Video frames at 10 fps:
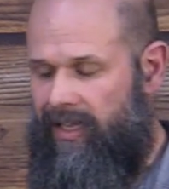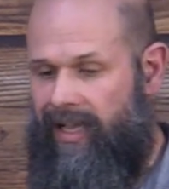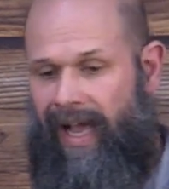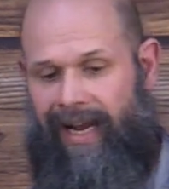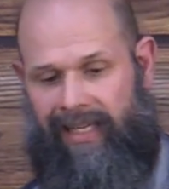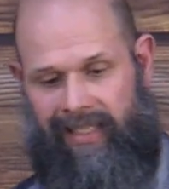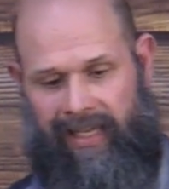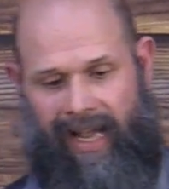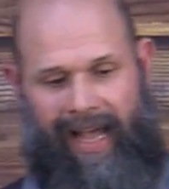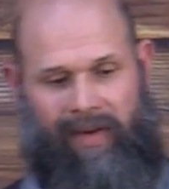
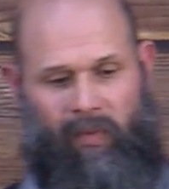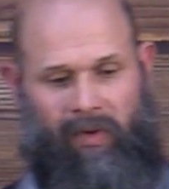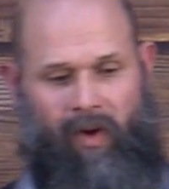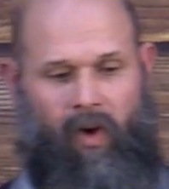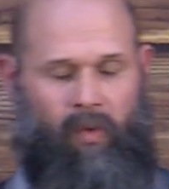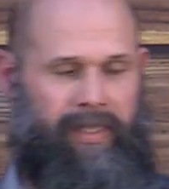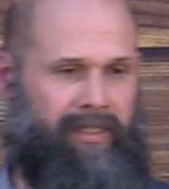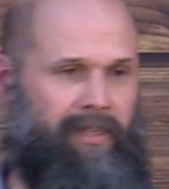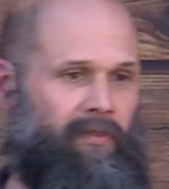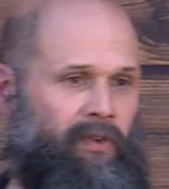God will always
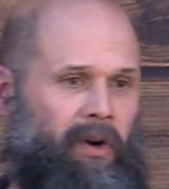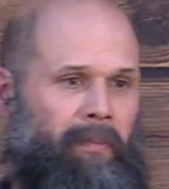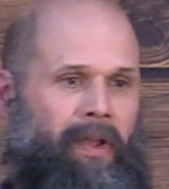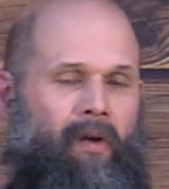confirm.